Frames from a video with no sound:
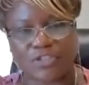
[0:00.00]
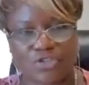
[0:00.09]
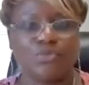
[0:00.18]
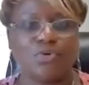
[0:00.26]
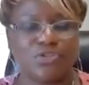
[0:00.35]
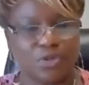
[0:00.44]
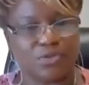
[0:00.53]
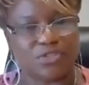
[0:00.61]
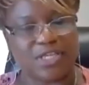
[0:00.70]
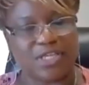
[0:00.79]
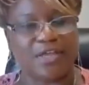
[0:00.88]
the two of
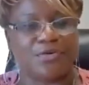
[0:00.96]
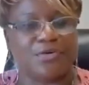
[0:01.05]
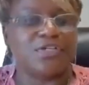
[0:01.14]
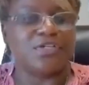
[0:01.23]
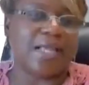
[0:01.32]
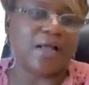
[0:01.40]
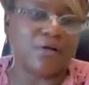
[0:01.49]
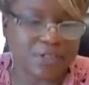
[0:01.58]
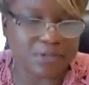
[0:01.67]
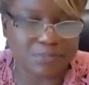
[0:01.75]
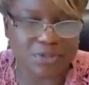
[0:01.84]
those together
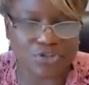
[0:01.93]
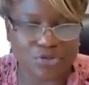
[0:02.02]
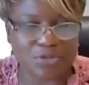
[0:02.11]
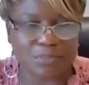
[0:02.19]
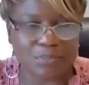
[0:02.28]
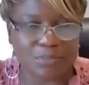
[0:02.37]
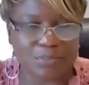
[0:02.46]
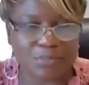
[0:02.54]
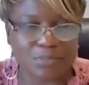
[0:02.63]
now can put you in